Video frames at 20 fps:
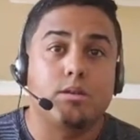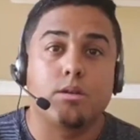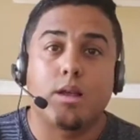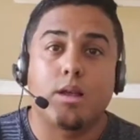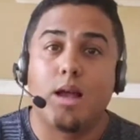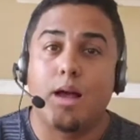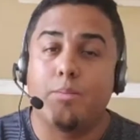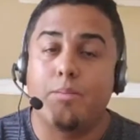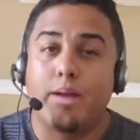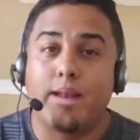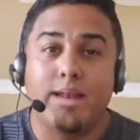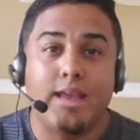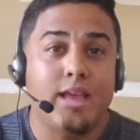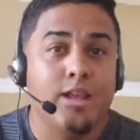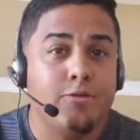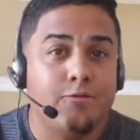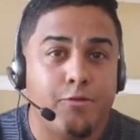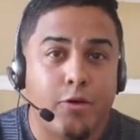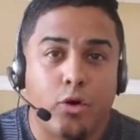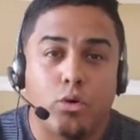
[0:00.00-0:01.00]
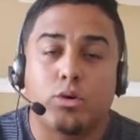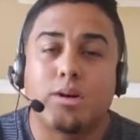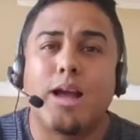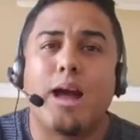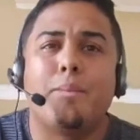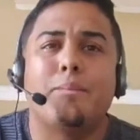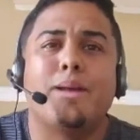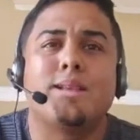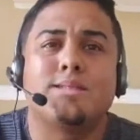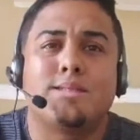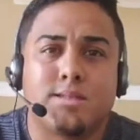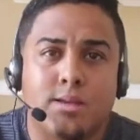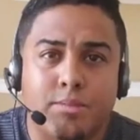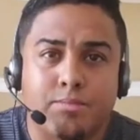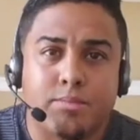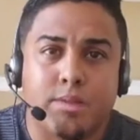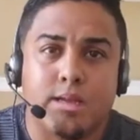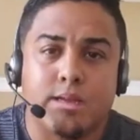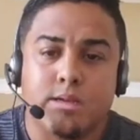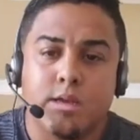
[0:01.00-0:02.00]
comment info, comment
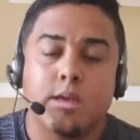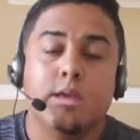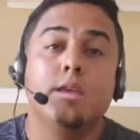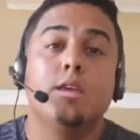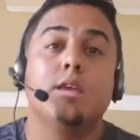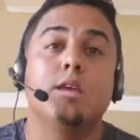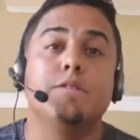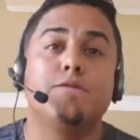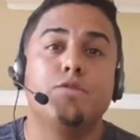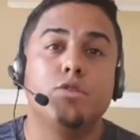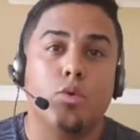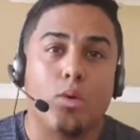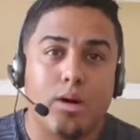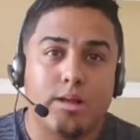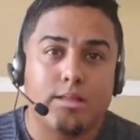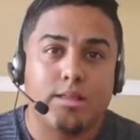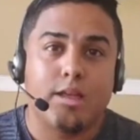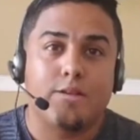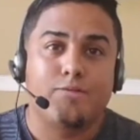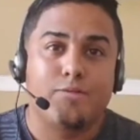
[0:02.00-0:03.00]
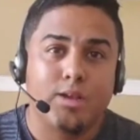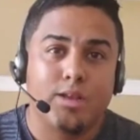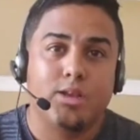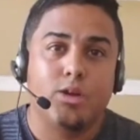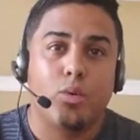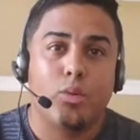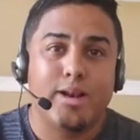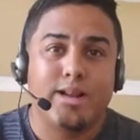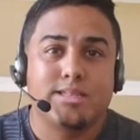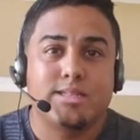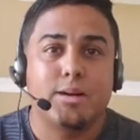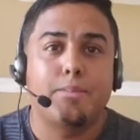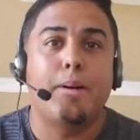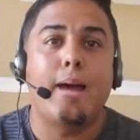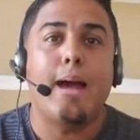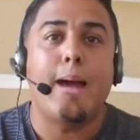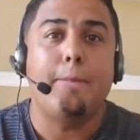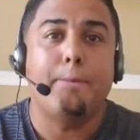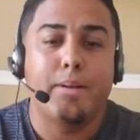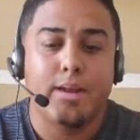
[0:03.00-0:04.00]
something if you want that video. What ends up
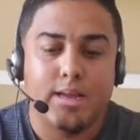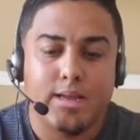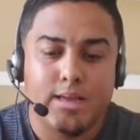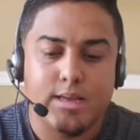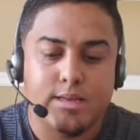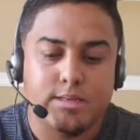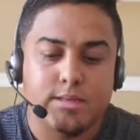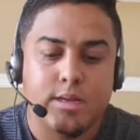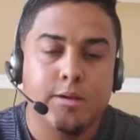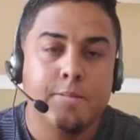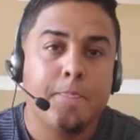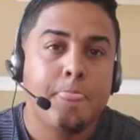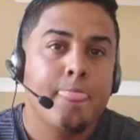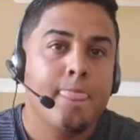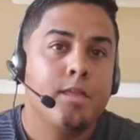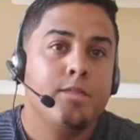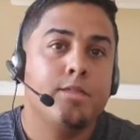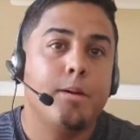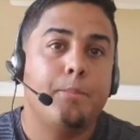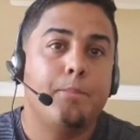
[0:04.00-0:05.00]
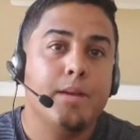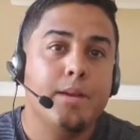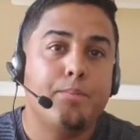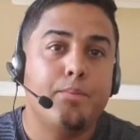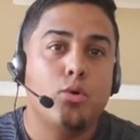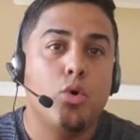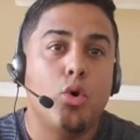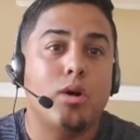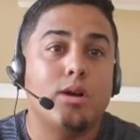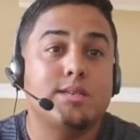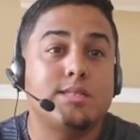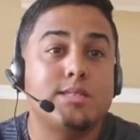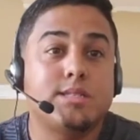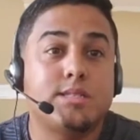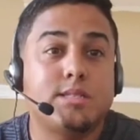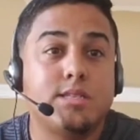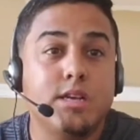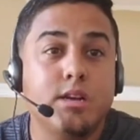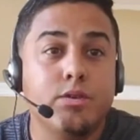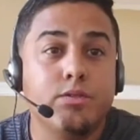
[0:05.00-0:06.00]
happening is the people who are
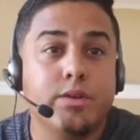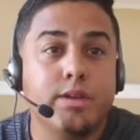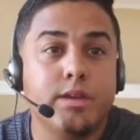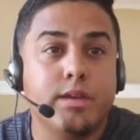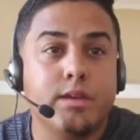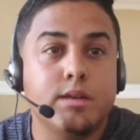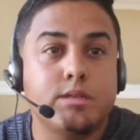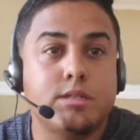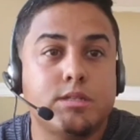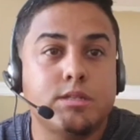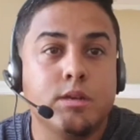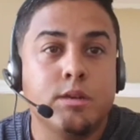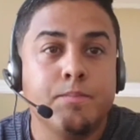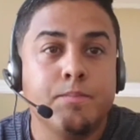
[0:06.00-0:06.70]
serious